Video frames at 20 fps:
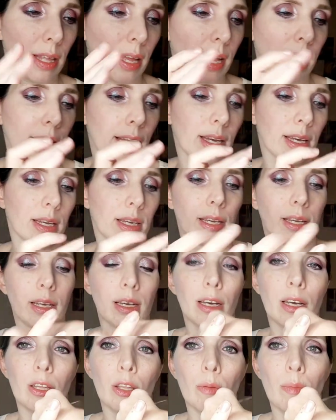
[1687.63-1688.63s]
On the back of
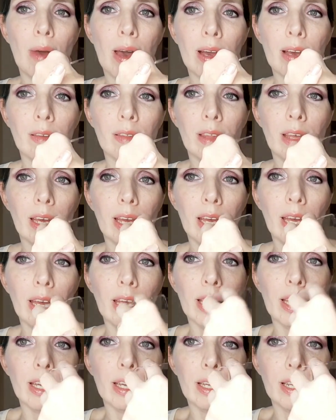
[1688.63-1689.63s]
the hand,
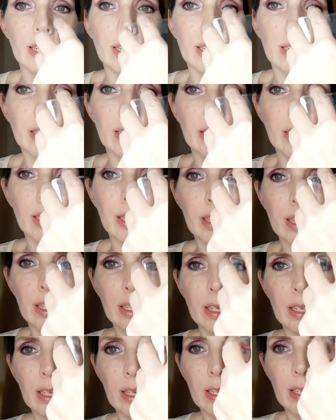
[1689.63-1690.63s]
that's
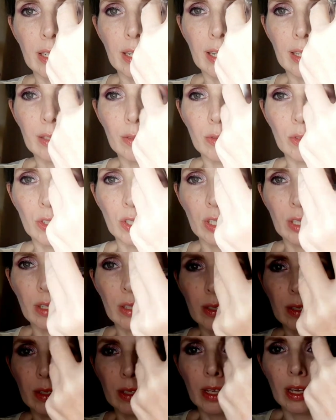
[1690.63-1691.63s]
what she looks like.
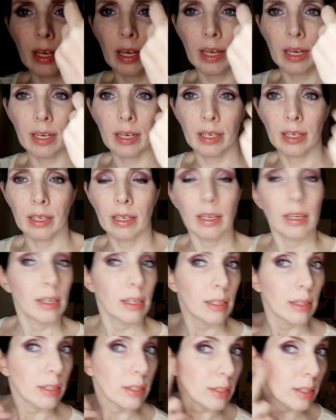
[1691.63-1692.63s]
There's a little
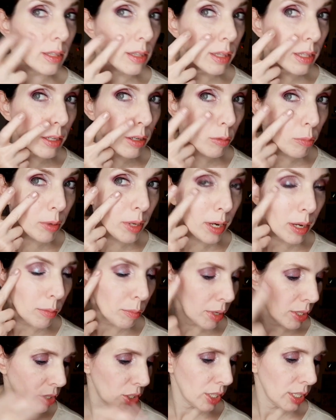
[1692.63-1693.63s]
bit on my cheeks. I don't
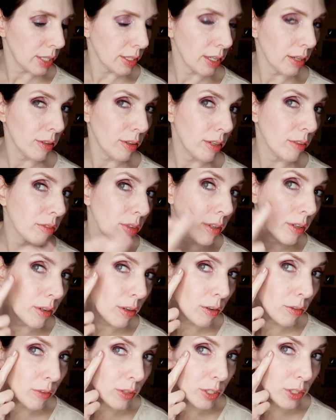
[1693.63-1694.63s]
even know if it's
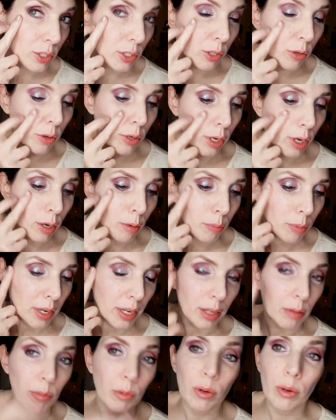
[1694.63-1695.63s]
showing up anymore.
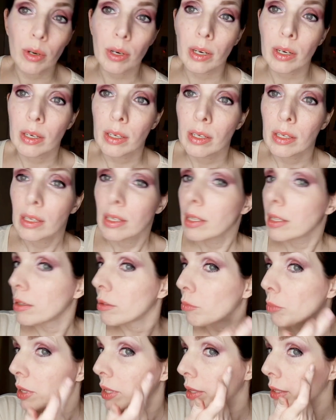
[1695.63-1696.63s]
But the
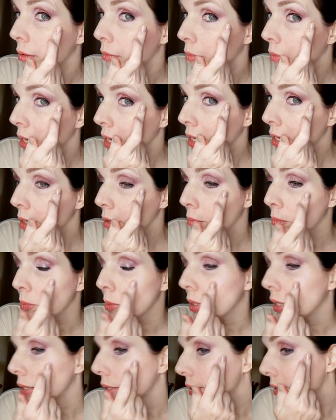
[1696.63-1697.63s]
makeup itself
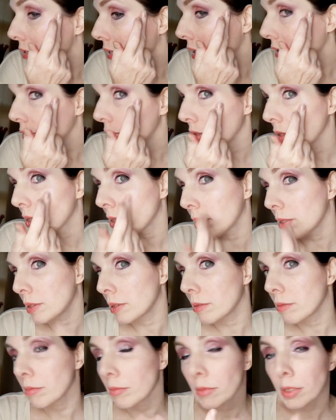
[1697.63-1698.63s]
is,
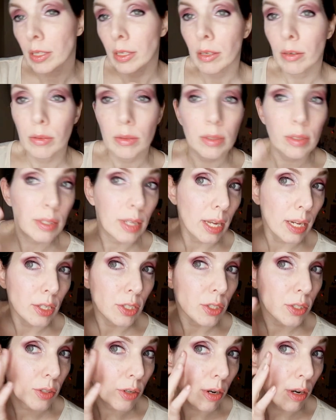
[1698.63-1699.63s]
stayed strong,
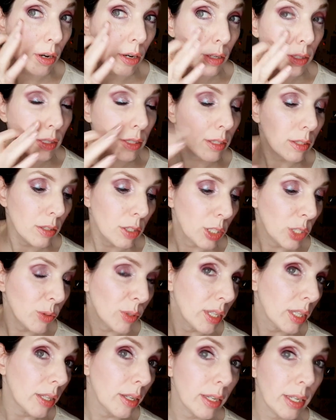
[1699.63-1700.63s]
still dewy looking, still
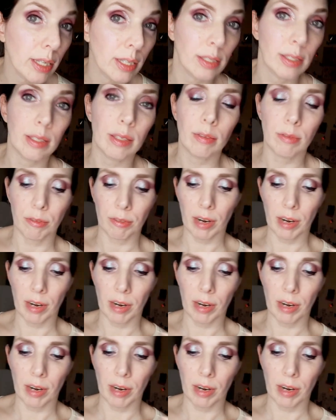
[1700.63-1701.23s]
fresh.